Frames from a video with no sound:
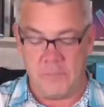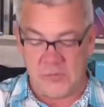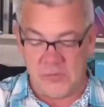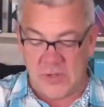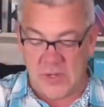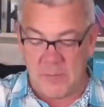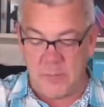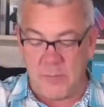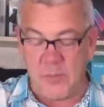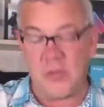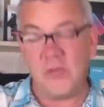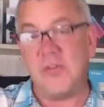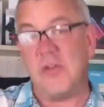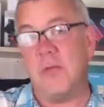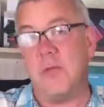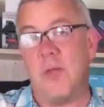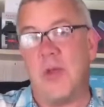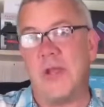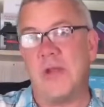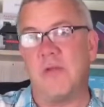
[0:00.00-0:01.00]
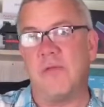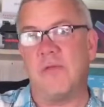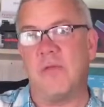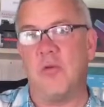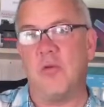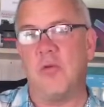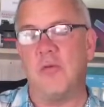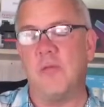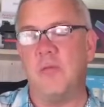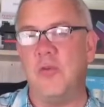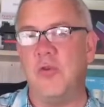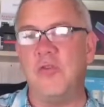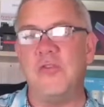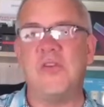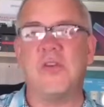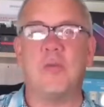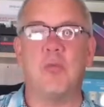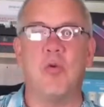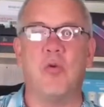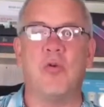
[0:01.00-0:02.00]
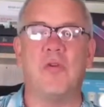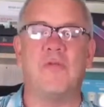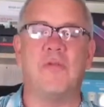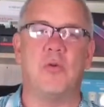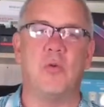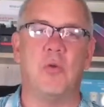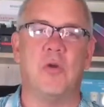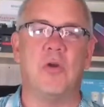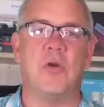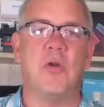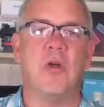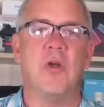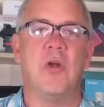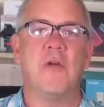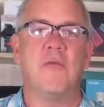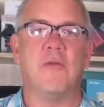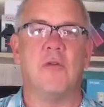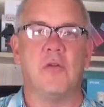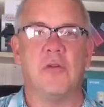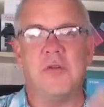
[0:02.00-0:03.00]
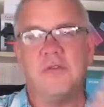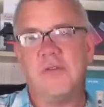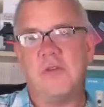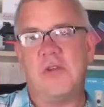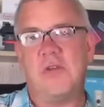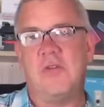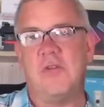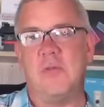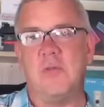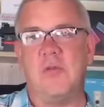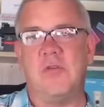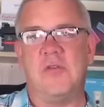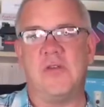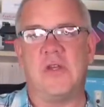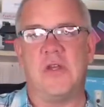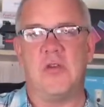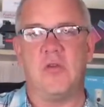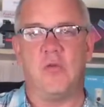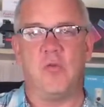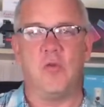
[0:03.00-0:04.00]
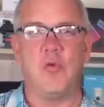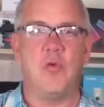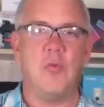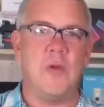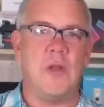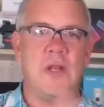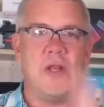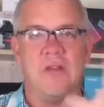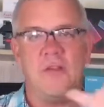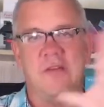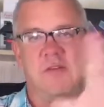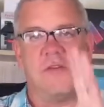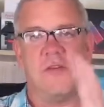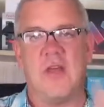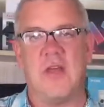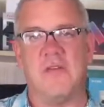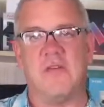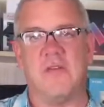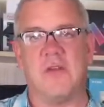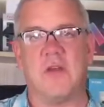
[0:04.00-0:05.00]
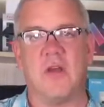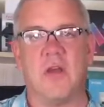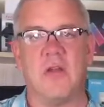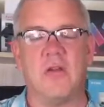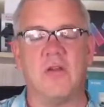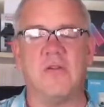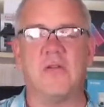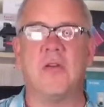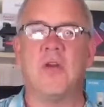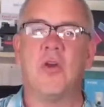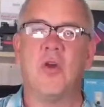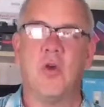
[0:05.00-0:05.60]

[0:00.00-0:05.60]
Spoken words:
It's got a built-in microphone, music mode if you will, for listening to the music in the room, and it decides the colors,